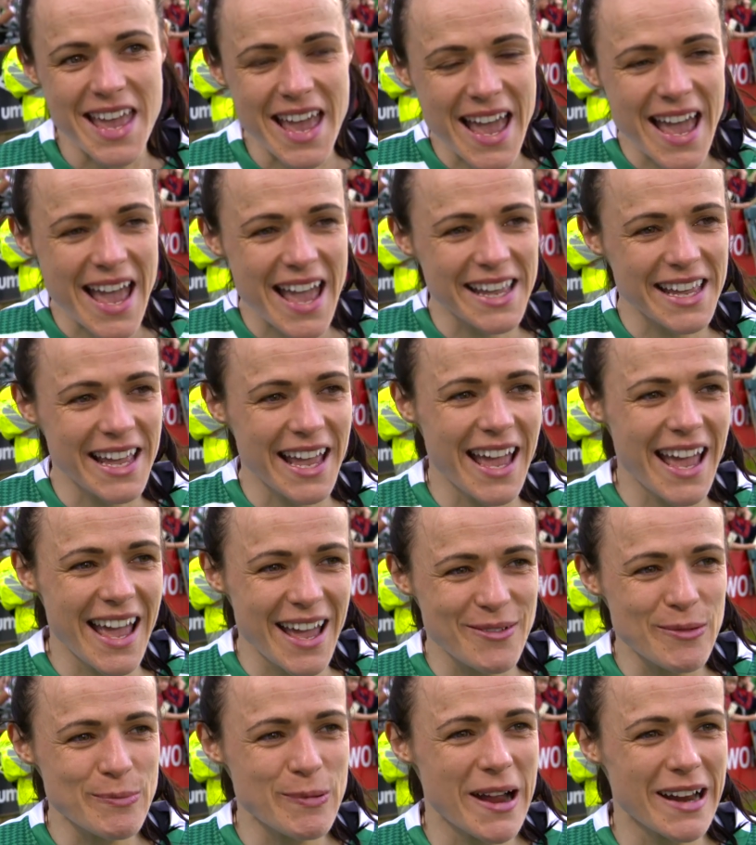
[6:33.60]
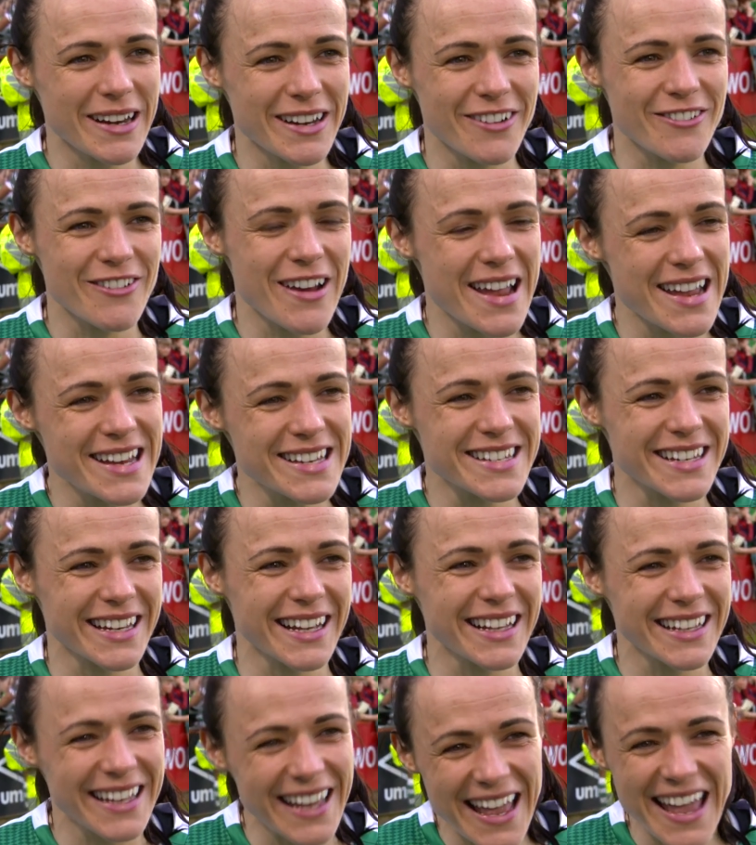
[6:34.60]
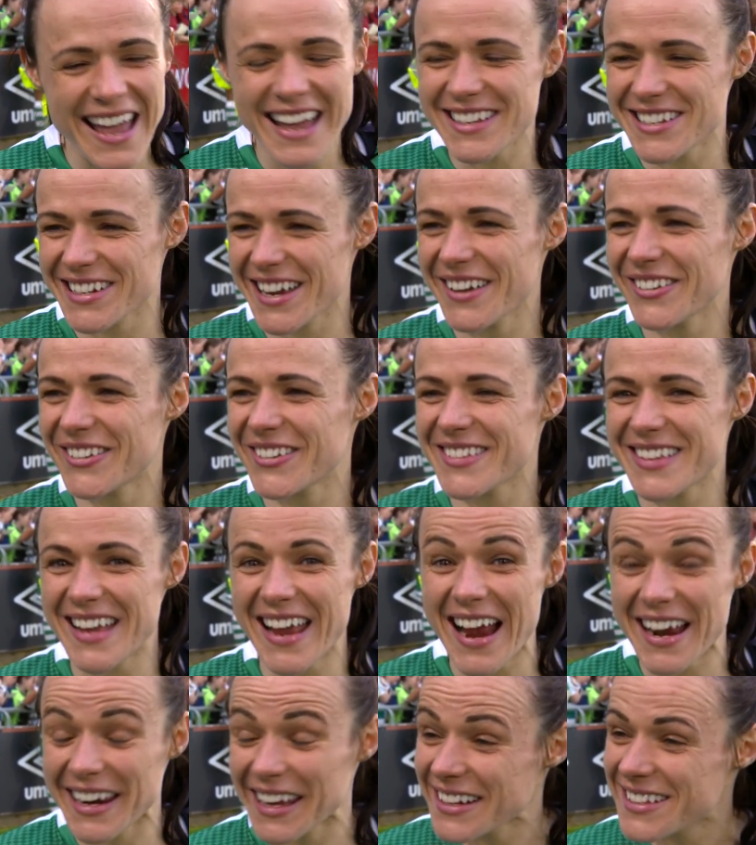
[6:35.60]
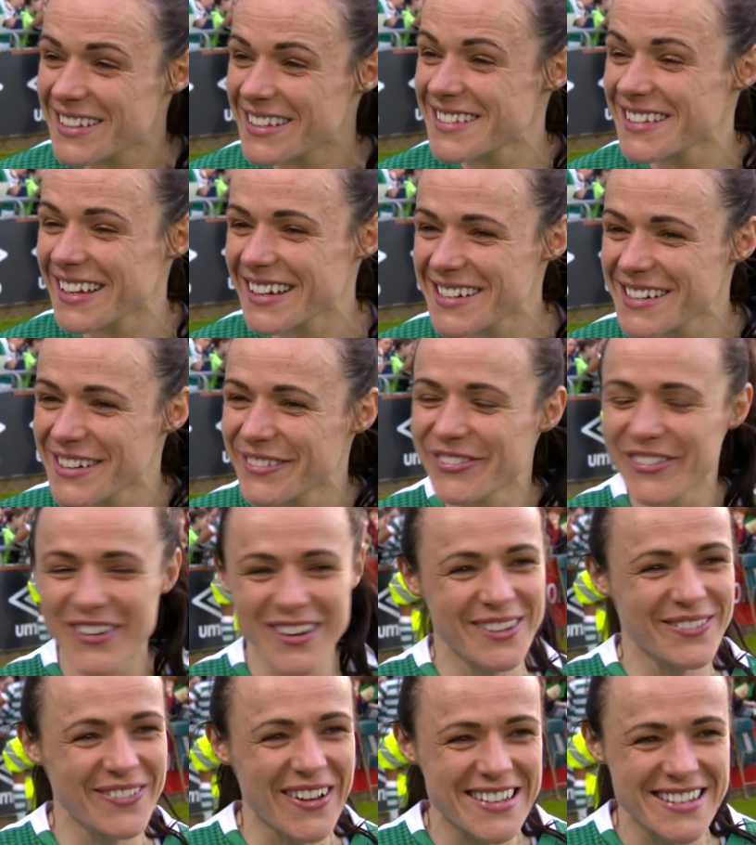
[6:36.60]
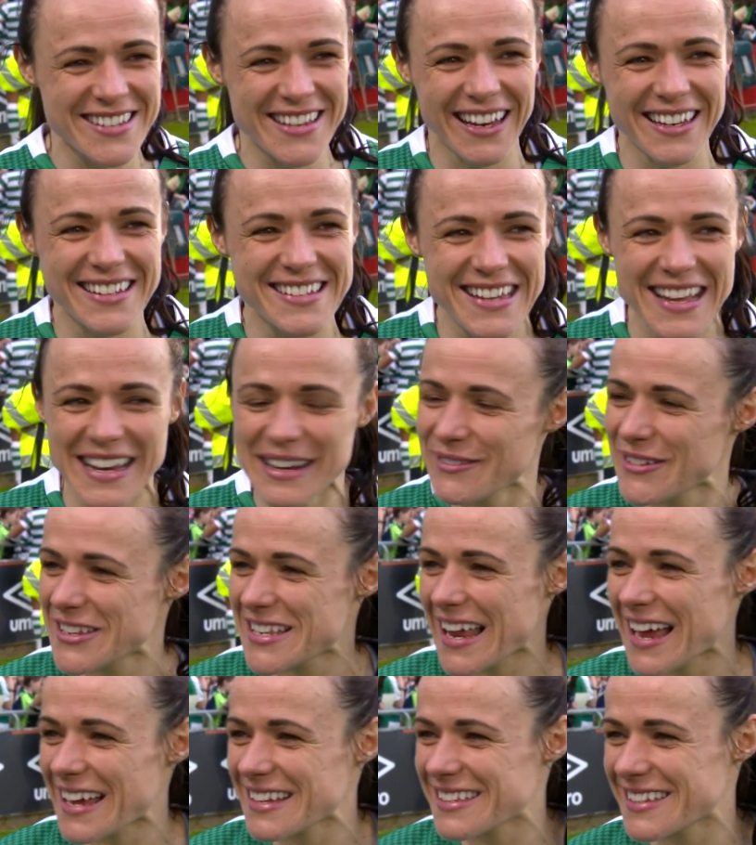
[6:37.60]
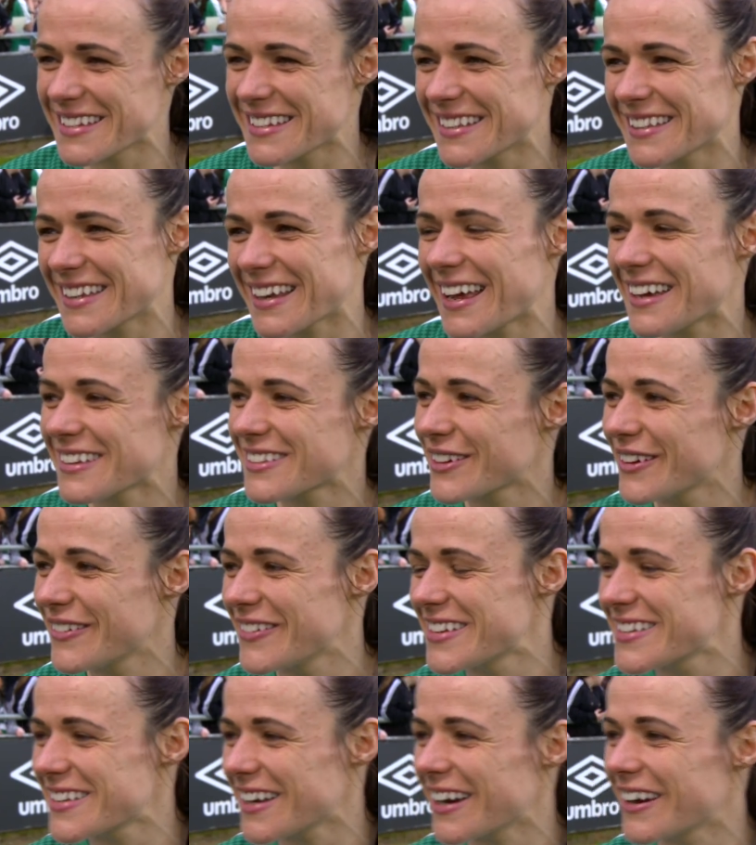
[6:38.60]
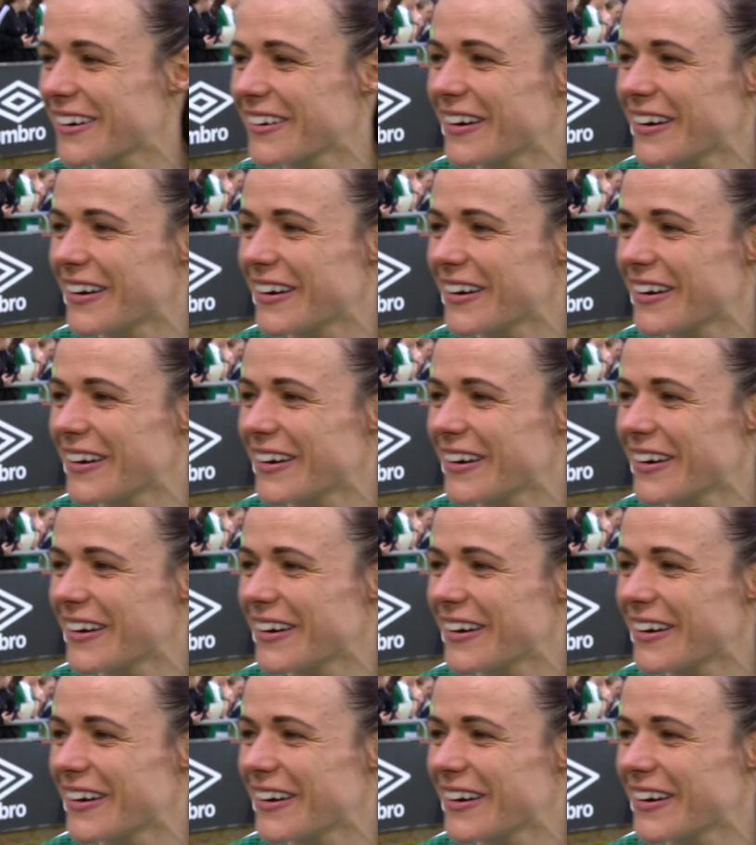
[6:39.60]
Yeah. We're partner Rachel. Yeah, James was there. And this is actually the first match in Tallaght Stadium he's lasted. Oh. The last time he started